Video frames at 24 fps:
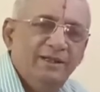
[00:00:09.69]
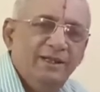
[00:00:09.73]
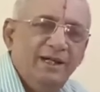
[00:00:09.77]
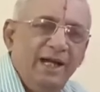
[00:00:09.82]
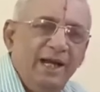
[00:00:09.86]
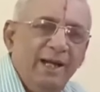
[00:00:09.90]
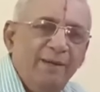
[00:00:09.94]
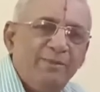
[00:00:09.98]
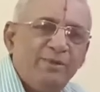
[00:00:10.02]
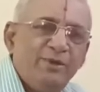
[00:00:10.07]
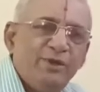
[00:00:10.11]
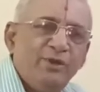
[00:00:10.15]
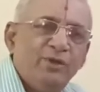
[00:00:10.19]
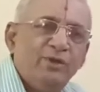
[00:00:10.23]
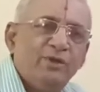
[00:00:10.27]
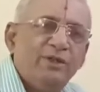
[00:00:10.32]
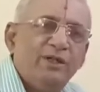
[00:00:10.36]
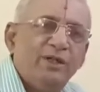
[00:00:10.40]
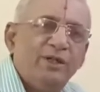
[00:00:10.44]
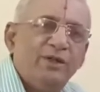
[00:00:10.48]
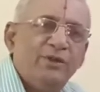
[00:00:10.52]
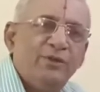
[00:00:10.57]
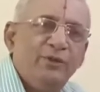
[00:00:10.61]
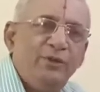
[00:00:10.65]
I am sure
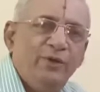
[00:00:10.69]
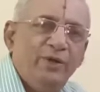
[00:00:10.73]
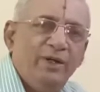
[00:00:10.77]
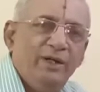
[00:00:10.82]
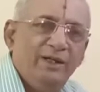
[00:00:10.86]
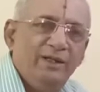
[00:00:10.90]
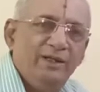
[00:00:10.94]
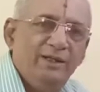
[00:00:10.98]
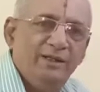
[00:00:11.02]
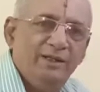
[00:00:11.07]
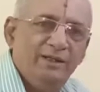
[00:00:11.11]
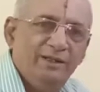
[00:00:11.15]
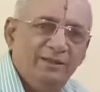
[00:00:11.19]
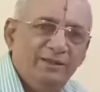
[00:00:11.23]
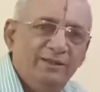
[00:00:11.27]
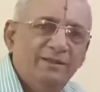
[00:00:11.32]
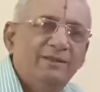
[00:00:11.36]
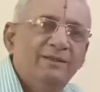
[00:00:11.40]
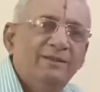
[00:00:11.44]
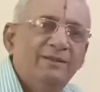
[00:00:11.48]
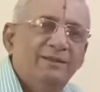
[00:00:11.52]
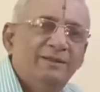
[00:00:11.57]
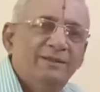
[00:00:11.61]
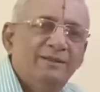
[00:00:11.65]
that you had
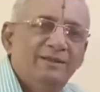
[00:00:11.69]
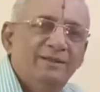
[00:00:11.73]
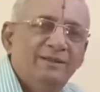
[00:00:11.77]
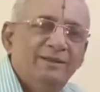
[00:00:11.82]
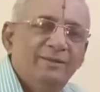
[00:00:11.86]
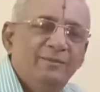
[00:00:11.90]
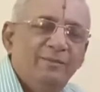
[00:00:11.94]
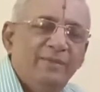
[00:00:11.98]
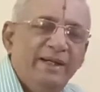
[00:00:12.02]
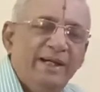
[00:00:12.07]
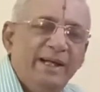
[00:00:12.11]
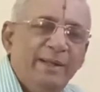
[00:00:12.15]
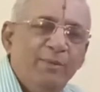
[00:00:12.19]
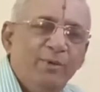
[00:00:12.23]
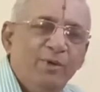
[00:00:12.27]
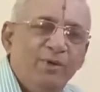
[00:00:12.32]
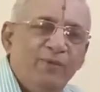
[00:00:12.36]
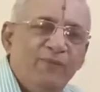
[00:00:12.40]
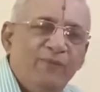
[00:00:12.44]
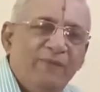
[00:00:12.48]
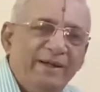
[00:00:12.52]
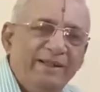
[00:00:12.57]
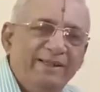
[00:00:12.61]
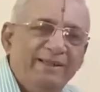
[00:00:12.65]
been able to
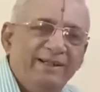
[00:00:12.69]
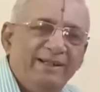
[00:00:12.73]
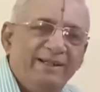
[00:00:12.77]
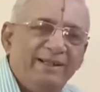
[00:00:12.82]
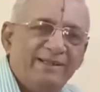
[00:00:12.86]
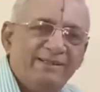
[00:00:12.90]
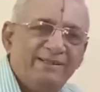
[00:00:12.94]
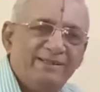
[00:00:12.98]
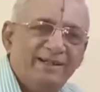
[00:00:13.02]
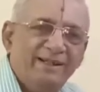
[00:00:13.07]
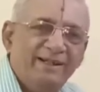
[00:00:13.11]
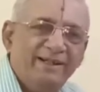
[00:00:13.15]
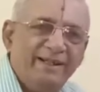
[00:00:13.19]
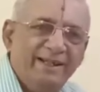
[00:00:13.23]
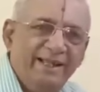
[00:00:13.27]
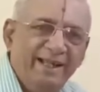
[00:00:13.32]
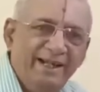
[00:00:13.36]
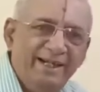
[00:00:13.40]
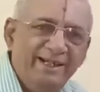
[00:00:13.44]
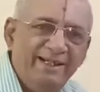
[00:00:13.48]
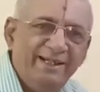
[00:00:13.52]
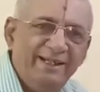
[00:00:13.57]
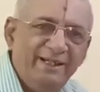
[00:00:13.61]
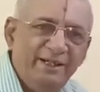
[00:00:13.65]
find that extra
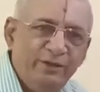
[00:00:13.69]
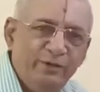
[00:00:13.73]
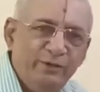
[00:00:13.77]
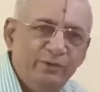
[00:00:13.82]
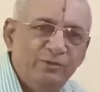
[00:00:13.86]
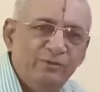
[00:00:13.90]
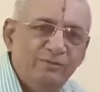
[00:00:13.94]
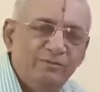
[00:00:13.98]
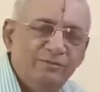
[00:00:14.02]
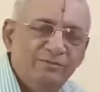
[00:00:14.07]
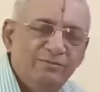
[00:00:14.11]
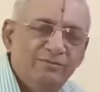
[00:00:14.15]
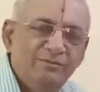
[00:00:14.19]
talent in you